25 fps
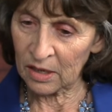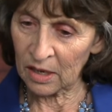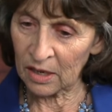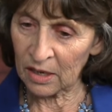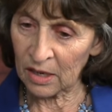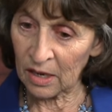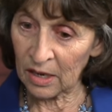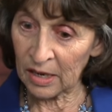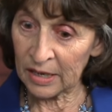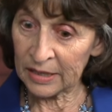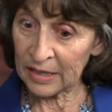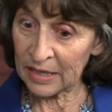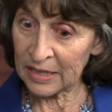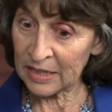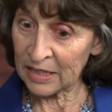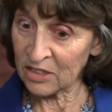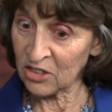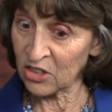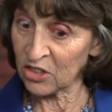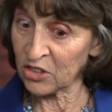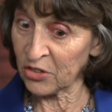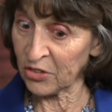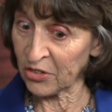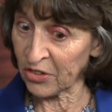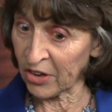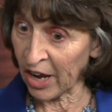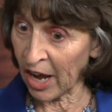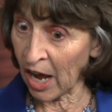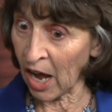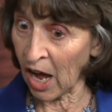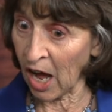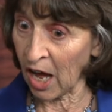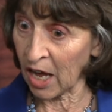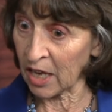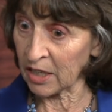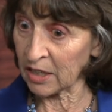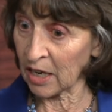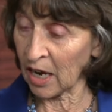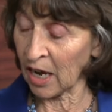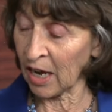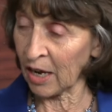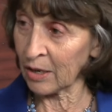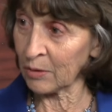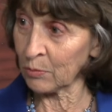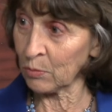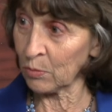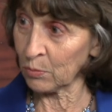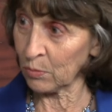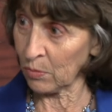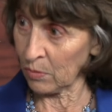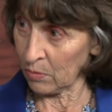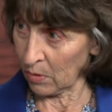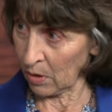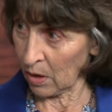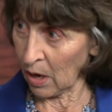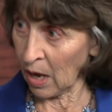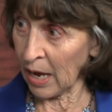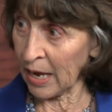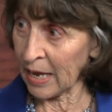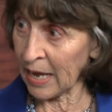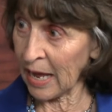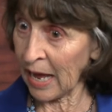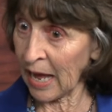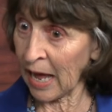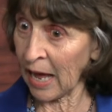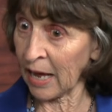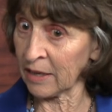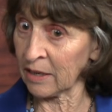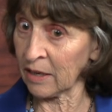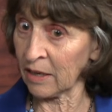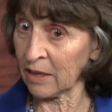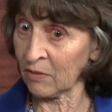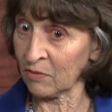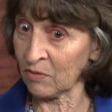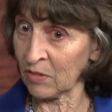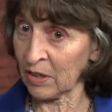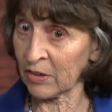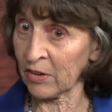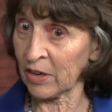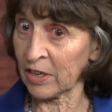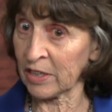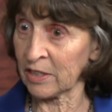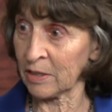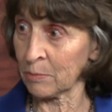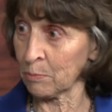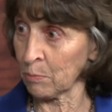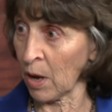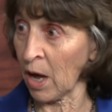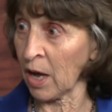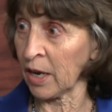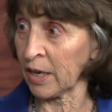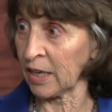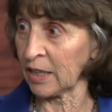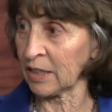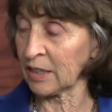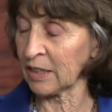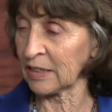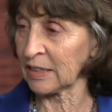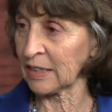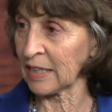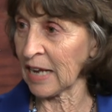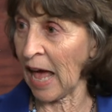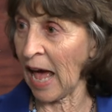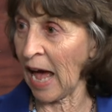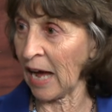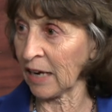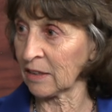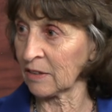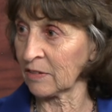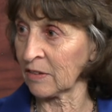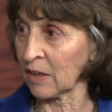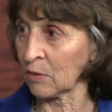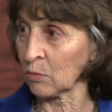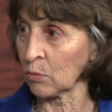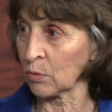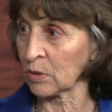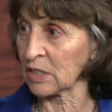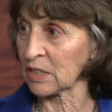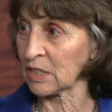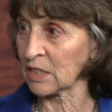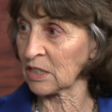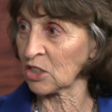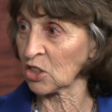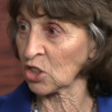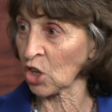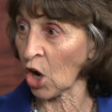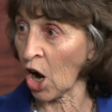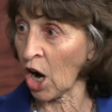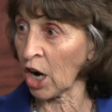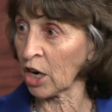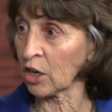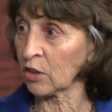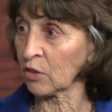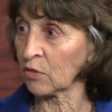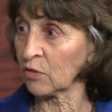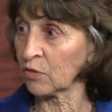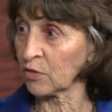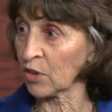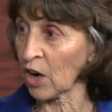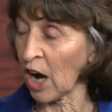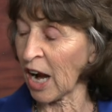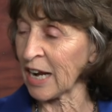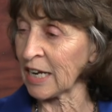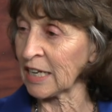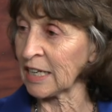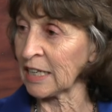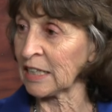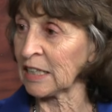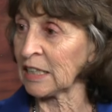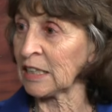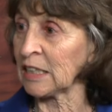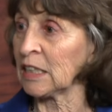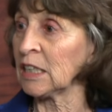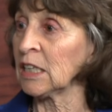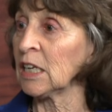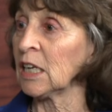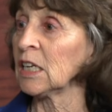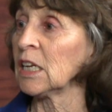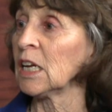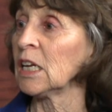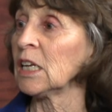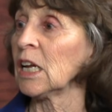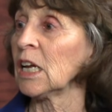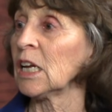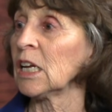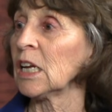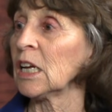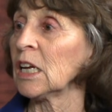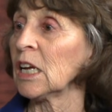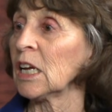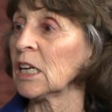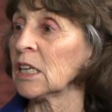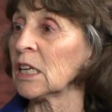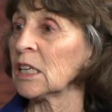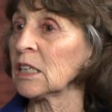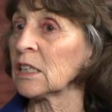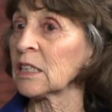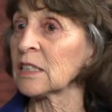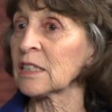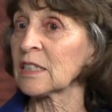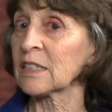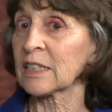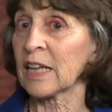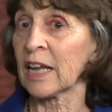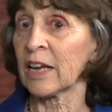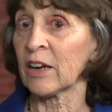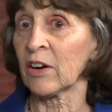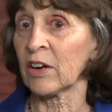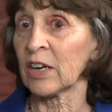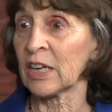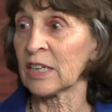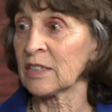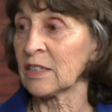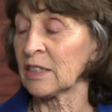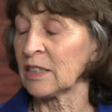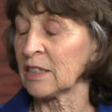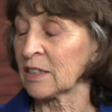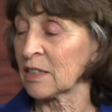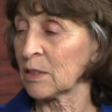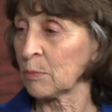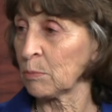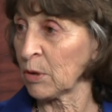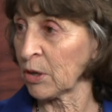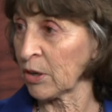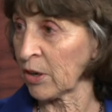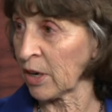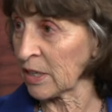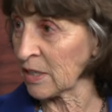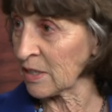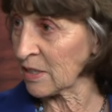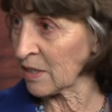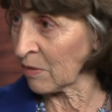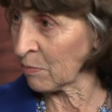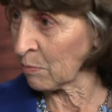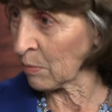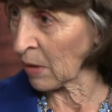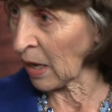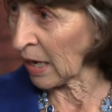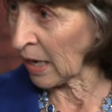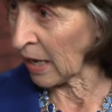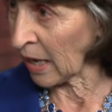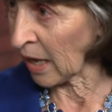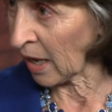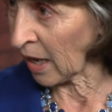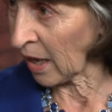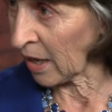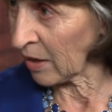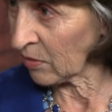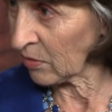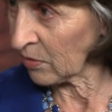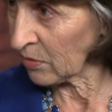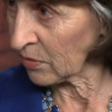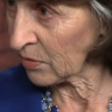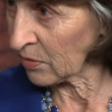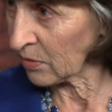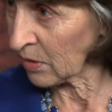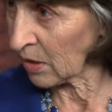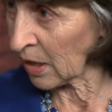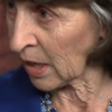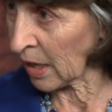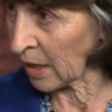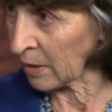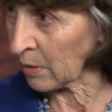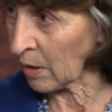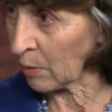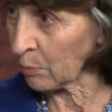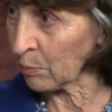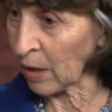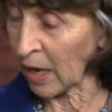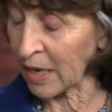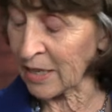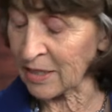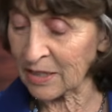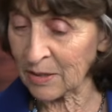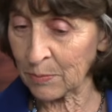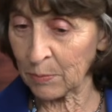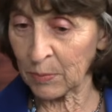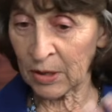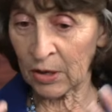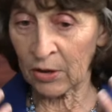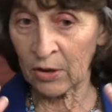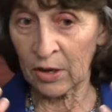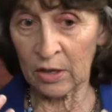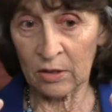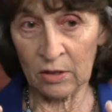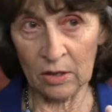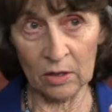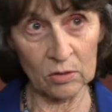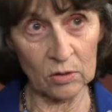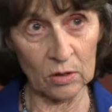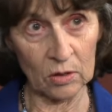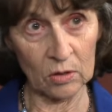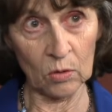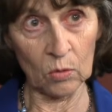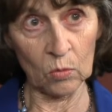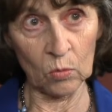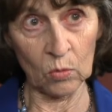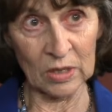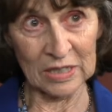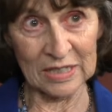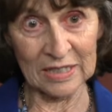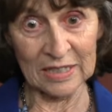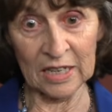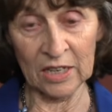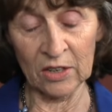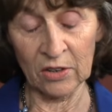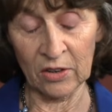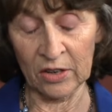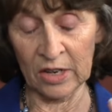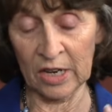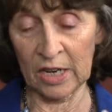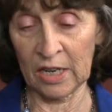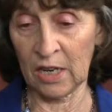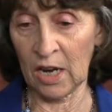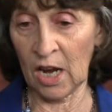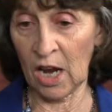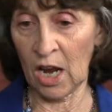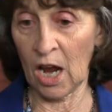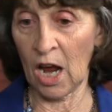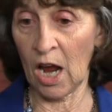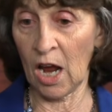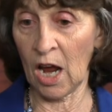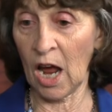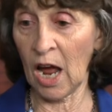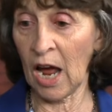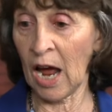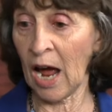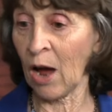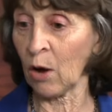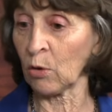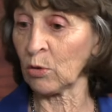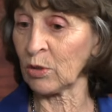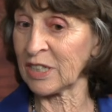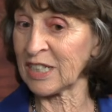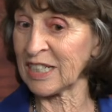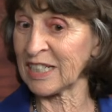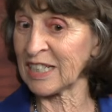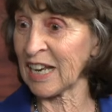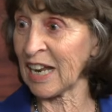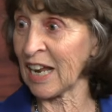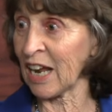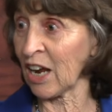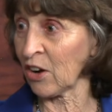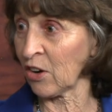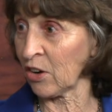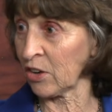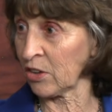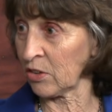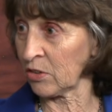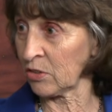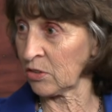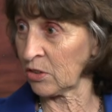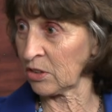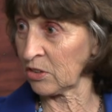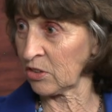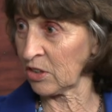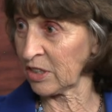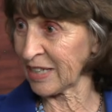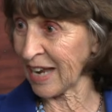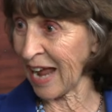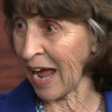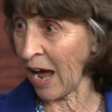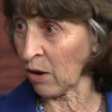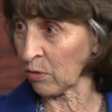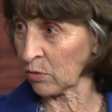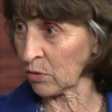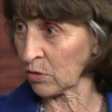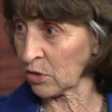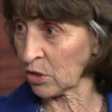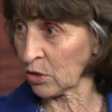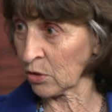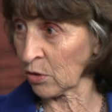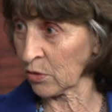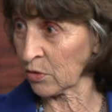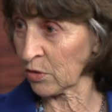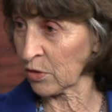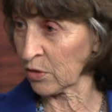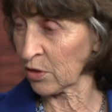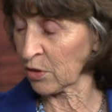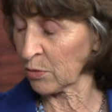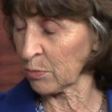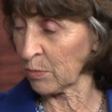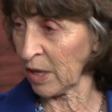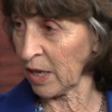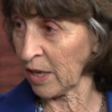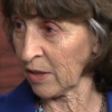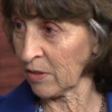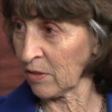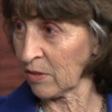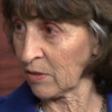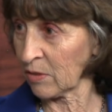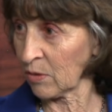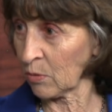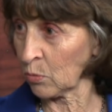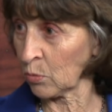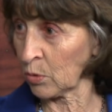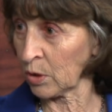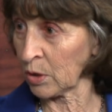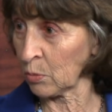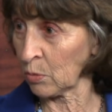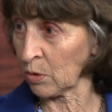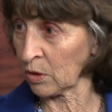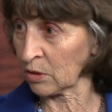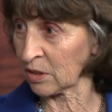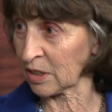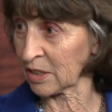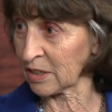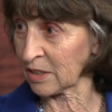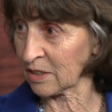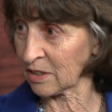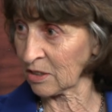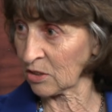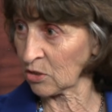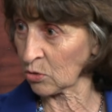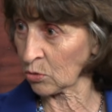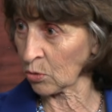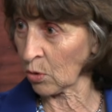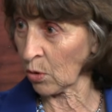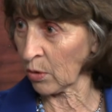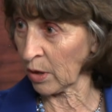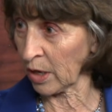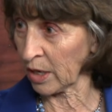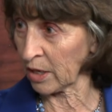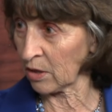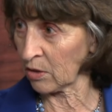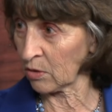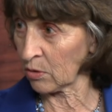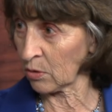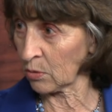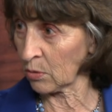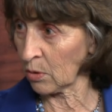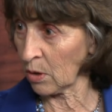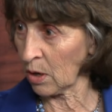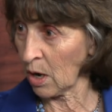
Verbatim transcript: I kid you not, I, I had a very demonic attack that was dark, frightening, the scariest experience of my life. And my spirit was hearing, How dare you doubt, Joseph Smith, we will destroy you.